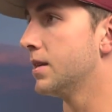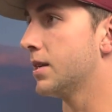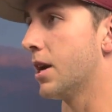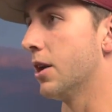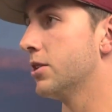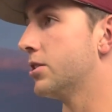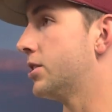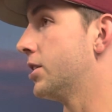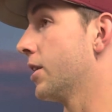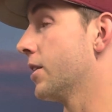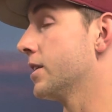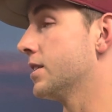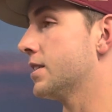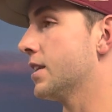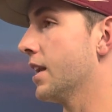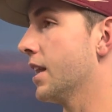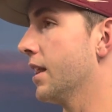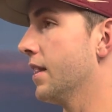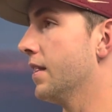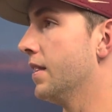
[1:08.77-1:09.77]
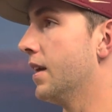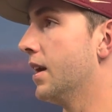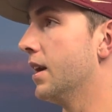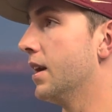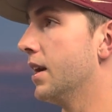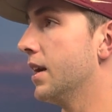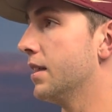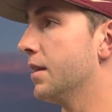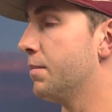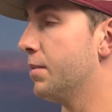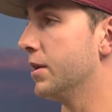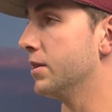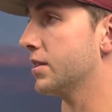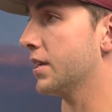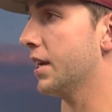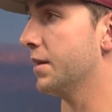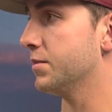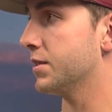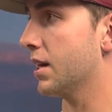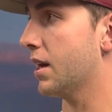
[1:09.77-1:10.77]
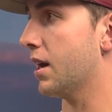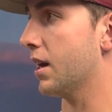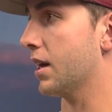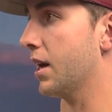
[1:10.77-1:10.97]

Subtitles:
Coach Jarrett said it in the post-game talk.